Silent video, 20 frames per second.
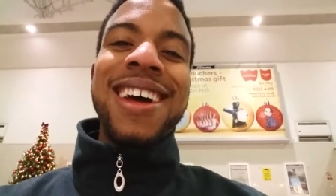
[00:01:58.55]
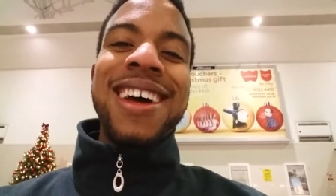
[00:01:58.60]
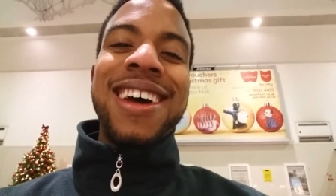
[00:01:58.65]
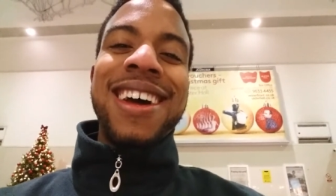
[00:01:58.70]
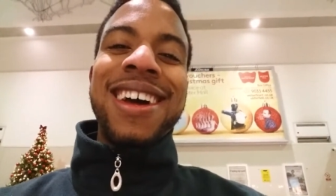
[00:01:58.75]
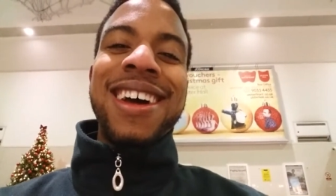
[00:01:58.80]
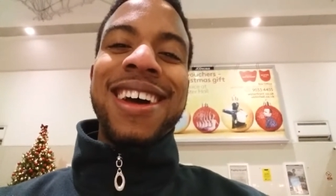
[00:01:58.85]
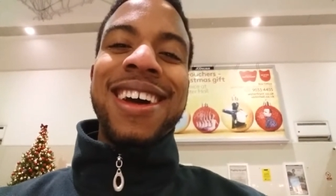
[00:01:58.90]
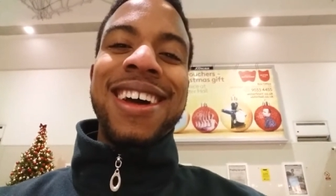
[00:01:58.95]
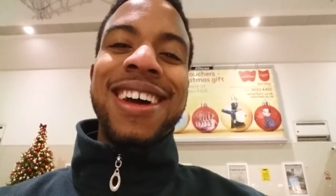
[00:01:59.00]

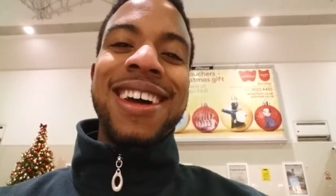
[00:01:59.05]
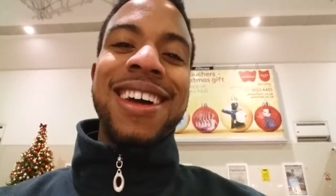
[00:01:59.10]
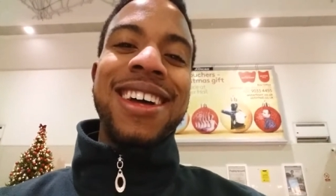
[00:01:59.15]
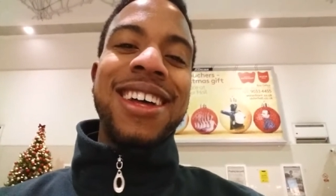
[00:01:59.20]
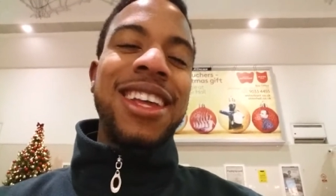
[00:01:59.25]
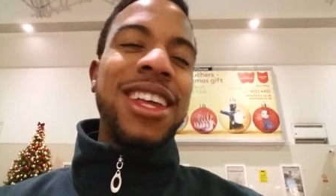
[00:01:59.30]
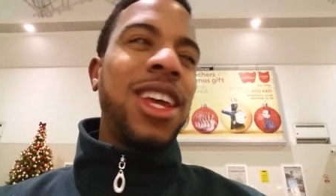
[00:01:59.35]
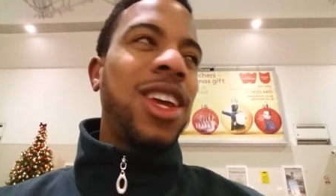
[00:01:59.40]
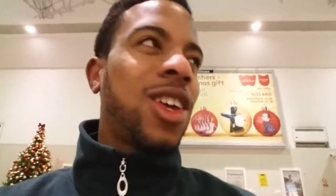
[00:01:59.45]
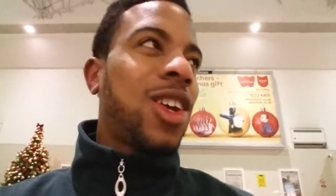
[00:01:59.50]

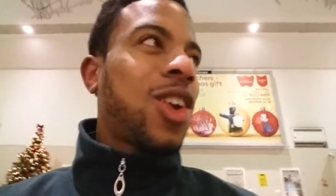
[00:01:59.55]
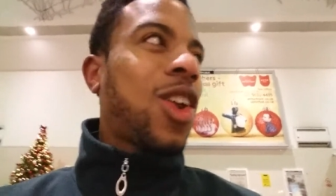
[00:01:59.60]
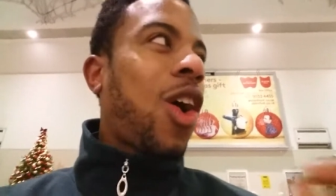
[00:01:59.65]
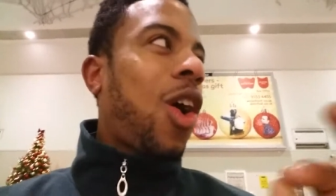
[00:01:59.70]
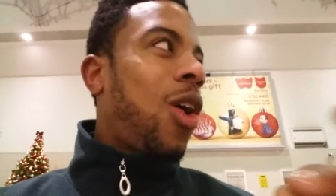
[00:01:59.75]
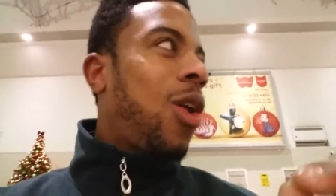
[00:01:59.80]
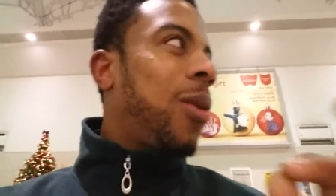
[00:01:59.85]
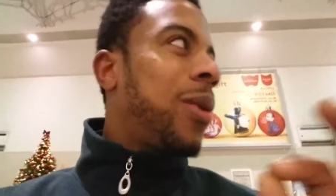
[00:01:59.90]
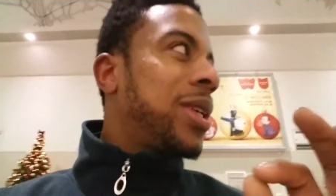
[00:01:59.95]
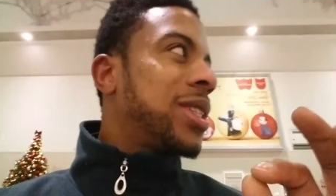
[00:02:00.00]
You
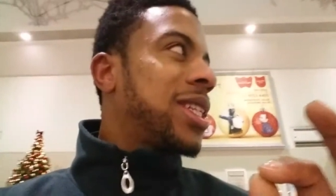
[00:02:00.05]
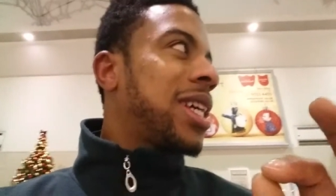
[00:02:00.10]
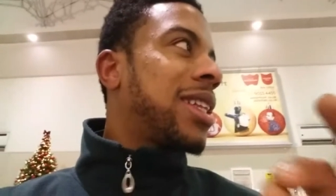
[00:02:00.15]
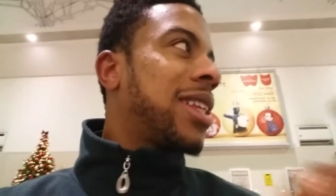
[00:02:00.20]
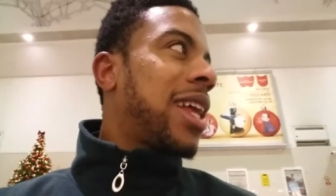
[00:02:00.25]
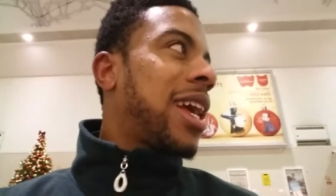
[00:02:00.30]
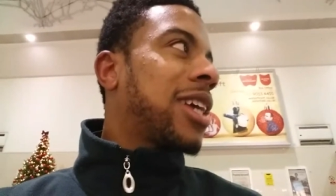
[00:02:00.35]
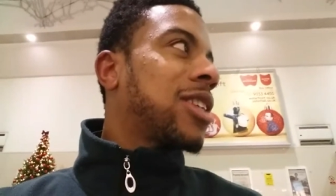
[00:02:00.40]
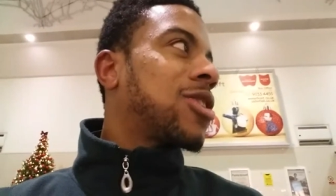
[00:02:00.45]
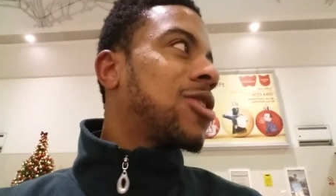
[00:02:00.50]
can always
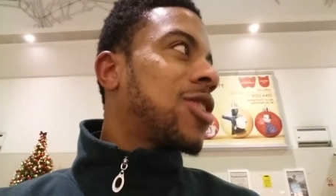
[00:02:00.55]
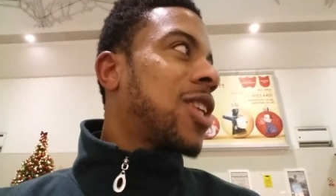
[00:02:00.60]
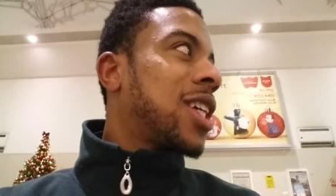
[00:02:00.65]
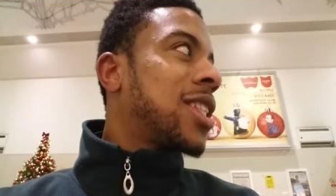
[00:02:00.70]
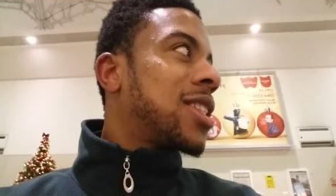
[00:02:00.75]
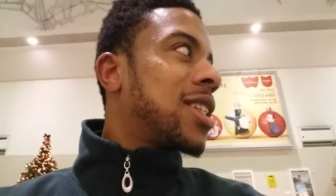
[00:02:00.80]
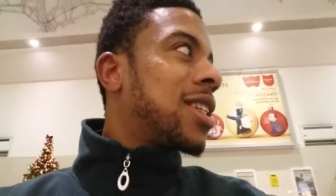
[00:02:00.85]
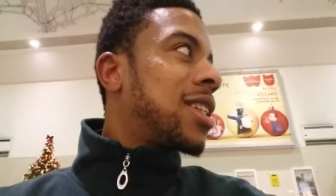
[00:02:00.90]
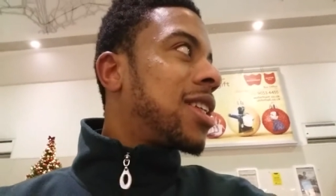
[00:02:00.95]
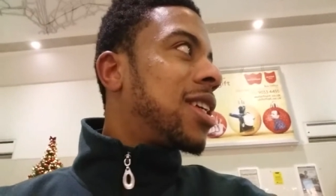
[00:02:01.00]
get the
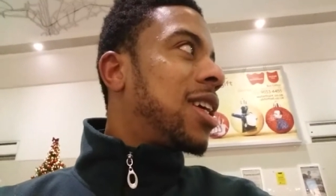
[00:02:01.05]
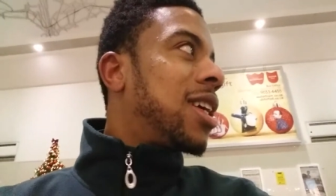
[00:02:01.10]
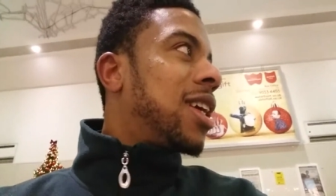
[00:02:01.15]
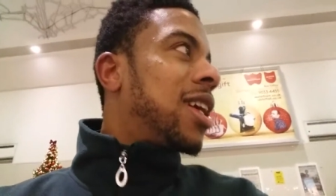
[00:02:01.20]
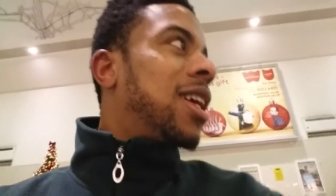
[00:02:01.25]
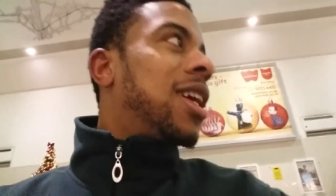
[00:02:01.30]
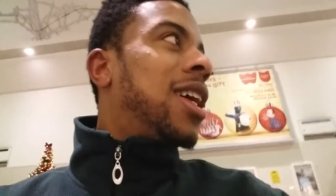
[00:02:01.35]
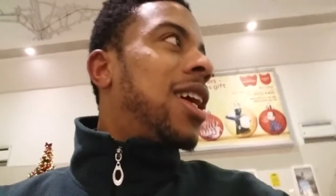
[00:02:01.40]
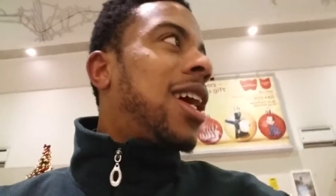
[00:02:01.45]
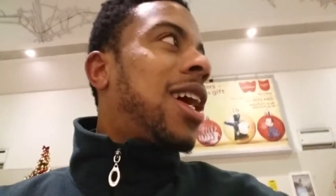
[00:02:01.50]
exercise in.
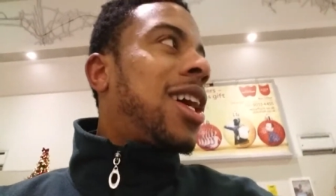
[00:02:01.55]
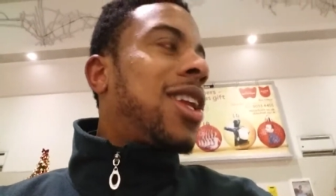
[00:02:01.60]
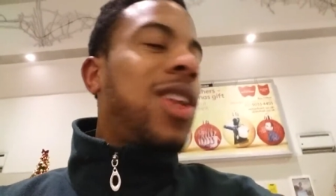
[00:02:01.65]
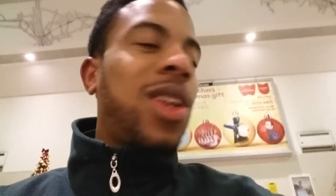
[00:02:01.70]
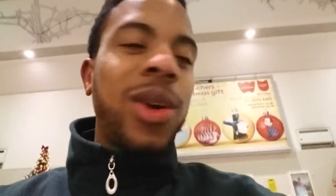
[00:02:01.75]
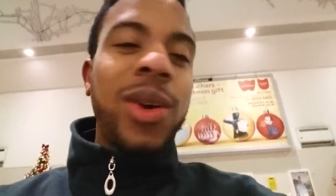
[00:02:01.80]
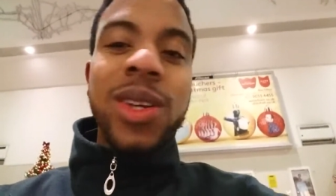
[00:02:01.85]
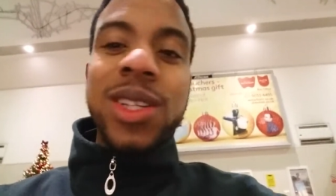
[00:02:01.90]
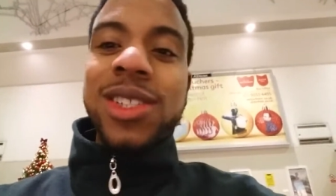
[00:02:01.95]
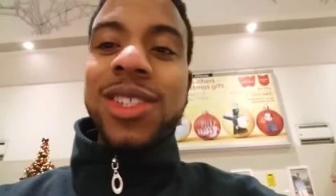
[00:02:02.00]

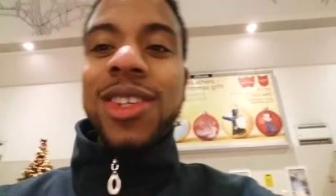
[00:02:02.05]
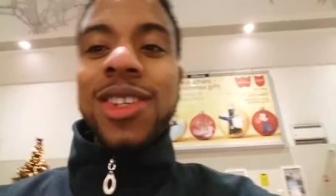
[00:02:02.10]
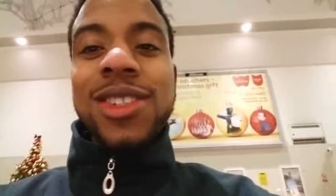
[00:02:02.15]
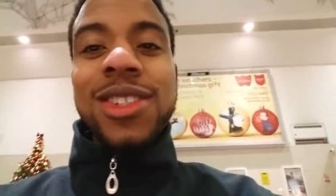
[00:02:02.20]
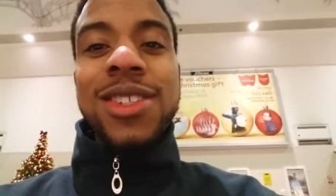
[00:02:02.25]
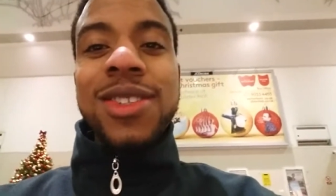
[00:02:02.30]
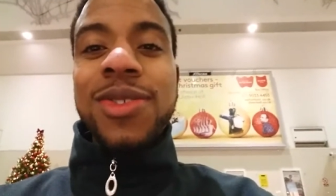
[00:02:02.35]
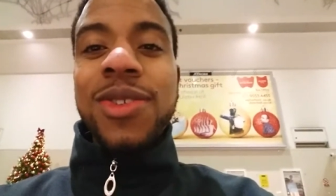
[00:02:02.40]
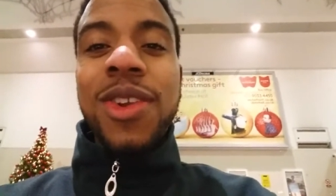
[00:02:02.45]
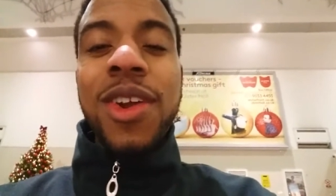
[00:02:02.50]
And no
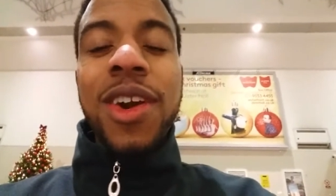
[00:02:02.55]
excuses